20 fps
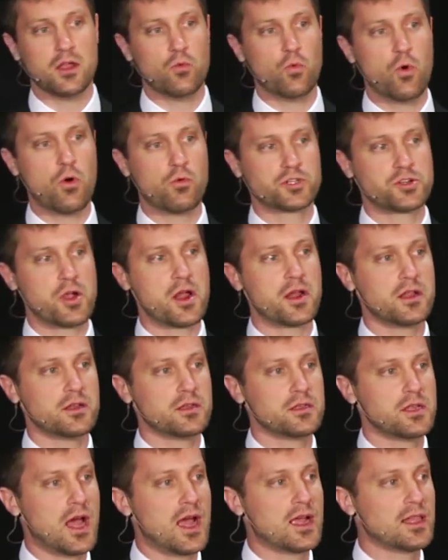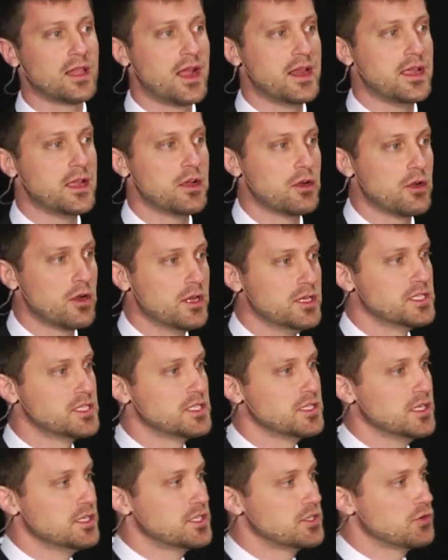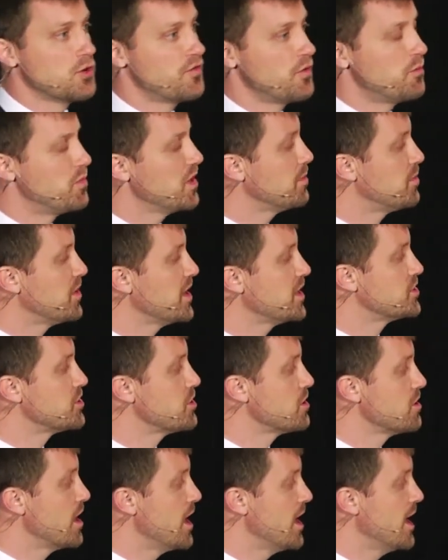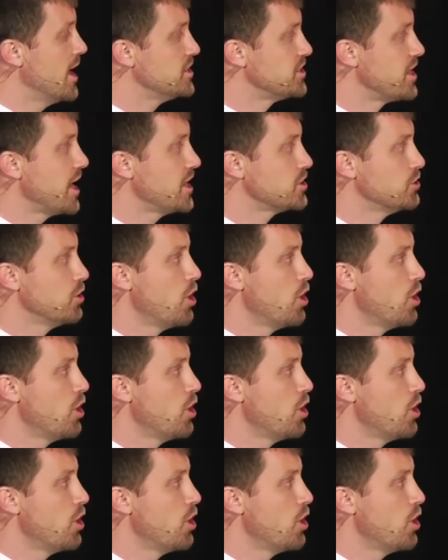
what we're trying to highlight here is sort of a big picture educational